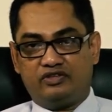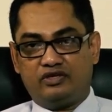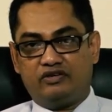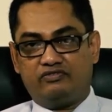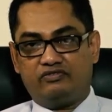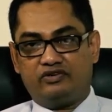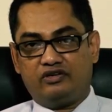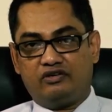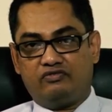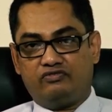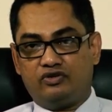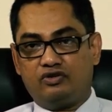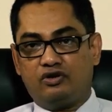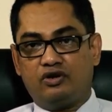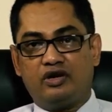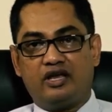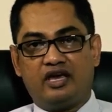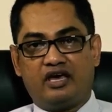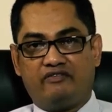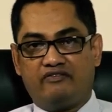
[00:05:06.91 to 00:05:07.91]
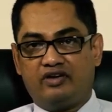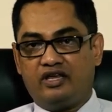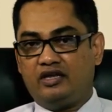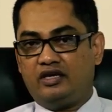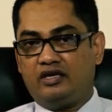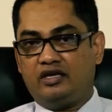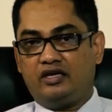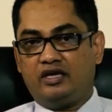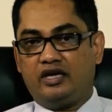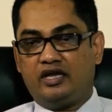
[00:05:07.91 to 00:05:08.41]
if you don't have
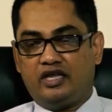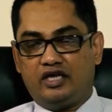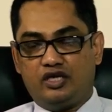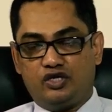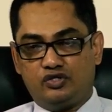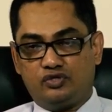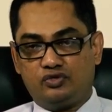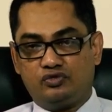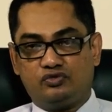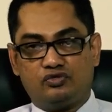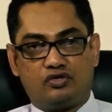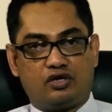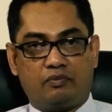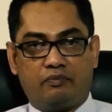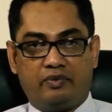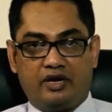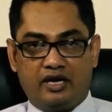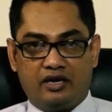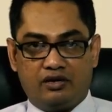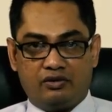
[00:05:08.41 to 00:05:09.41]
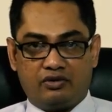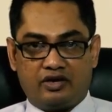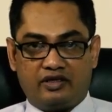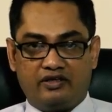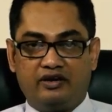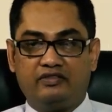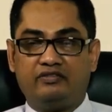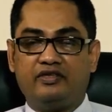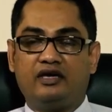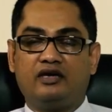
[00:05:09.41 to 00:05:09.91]
any issues or pain or
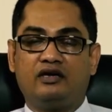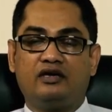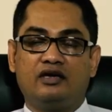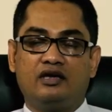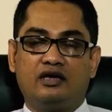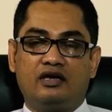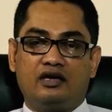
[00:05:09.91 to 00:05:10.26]
anything.